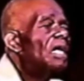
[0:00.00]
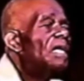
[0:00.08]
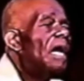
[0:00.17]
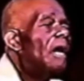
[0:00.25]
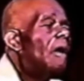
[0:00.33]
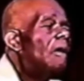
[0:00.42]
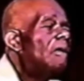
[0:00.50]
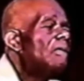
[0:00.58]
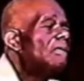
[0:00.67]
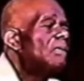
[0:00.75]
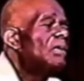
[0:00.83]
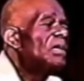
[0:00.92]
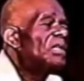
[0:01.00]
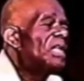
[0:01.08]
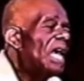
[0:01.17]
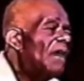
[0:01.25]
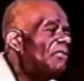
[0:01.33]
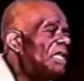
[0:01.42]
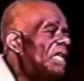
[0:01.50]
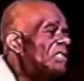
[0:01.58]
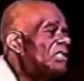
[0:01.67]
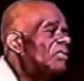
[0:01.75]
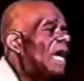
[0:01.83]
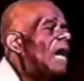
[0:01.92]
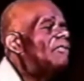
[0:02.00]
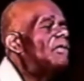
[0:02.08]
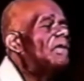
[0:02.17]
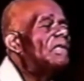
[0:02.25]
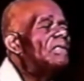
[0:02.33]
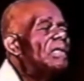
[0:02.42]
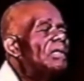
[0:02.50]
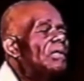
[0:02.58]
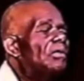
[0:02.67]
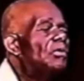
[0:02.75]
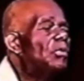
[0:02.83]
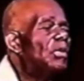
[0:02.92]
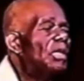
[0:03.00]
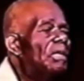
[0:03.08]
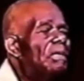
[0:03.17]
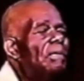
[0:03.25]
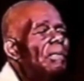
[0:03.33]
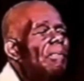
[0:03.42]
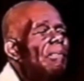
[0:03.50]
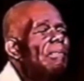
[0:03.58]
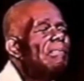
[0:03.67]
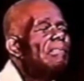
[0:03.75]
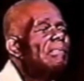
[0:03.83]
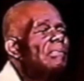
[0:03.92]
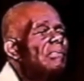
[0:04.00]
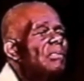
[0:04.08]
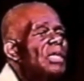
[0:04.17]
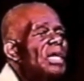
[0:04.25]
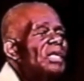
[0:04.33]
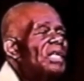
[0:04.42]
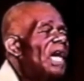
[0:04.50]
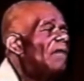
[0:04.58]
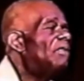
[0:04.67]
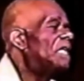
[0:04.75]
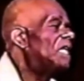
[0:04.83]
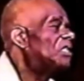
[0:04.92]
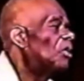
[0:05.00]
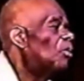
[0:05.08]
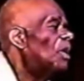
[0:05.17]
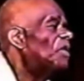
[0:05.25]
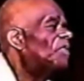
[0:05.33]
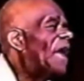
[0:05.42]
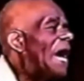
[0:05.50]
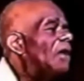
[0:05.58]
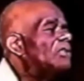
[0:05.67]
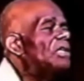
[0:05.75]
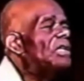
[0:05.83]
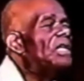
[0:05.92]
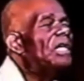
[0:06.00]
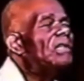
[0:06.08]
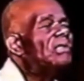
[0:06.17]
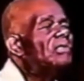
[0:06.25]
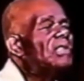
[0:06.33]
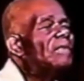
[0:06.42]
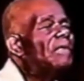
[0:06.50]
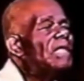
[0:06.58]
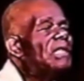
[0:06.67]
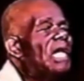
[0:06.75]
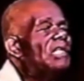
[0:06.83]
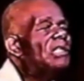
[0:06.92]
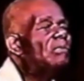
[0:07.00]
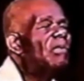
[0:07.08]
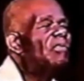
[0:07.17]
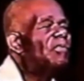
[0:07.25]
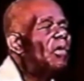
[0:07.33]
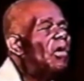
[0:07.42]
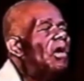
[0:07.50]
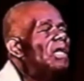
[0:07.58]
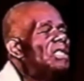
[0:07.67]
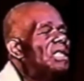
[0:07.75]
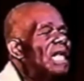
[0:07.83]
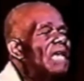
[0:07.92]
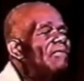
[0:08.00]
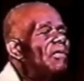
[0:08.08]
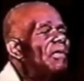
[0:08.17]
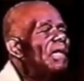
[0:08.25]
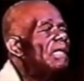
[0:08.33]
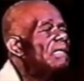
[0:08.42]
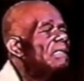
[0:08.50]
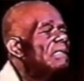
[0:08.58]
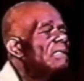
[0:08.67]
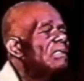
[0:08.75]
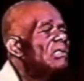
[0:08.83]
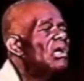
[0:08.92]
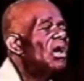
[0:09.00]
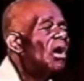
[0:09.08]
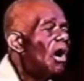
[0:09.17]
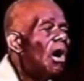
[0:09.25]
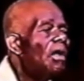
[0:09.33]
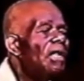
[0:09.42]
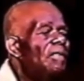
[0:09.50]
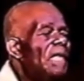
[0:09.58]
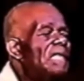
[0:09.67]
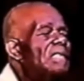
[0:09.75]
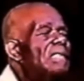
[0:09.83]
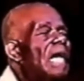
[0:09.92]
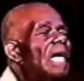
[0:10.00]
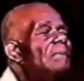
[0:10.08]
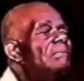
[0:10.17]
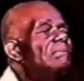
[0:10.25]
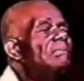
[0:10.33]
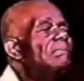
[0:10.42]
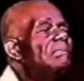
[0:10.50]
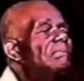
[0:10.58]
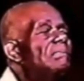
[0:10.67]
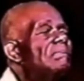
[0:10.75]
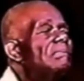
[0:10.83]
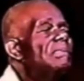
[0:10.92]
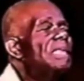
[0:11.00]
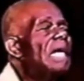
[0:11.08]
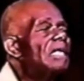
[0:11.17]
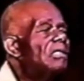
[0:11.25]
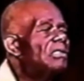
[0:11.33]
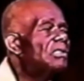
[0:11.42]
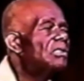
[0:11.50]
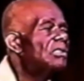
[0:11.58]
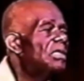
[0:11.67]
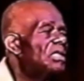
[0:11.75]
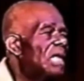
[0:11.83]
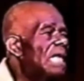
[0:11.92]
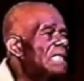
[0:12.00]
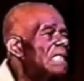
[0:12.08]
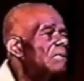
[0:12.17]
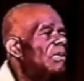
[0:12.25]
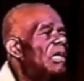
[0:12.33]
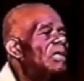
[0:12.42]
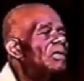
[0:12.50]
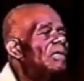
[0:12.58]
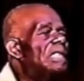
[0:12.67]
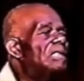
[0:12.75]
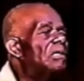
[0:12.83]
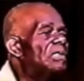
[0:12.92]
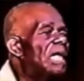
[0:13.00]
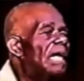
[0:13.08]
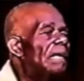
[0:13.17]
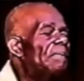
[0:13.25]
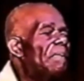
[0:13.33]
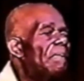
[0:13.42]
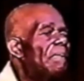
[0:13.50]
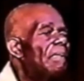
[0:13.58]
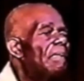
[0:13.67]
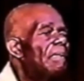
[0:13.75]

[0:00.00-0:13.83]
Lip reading: Now, the evidence of Africans in the New World, the evidence of 1,000 years of civilization before slavery, all of this I'm not discussing because there is no time.